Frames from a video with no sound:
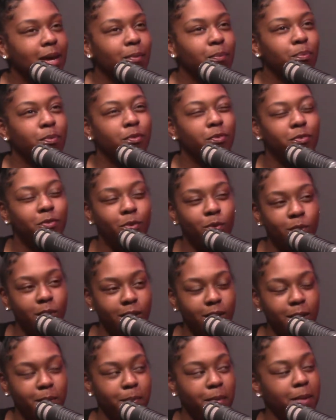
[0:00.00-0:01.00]

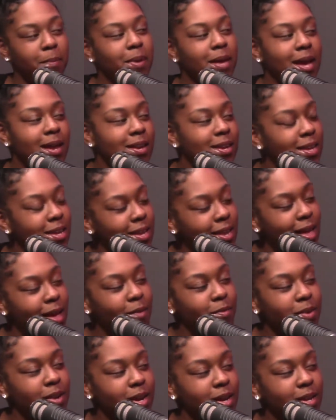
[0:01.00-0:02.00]
before, maybe I did
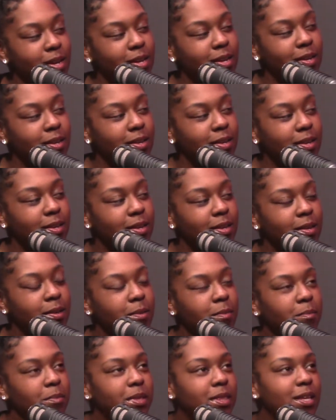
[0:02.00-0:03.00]
have an idea,
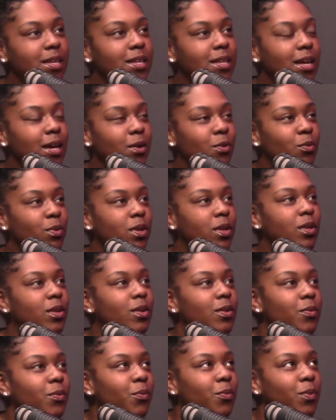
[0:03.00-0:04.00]
but then like
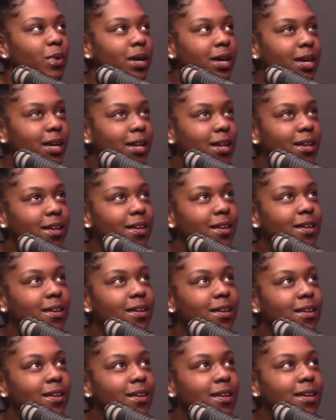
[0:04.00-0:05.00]
when
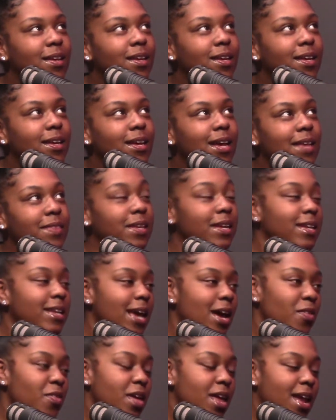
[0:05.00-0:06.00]
I think
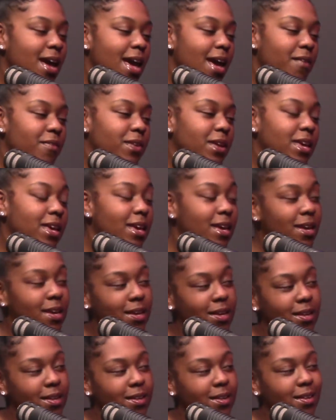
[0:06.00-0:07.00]
now that I have a
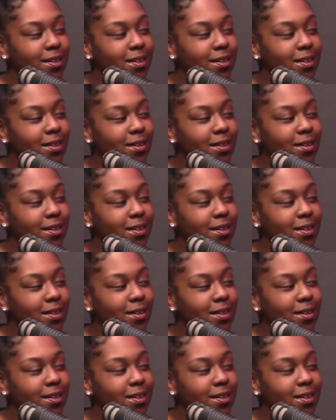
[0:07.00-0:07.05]
kid,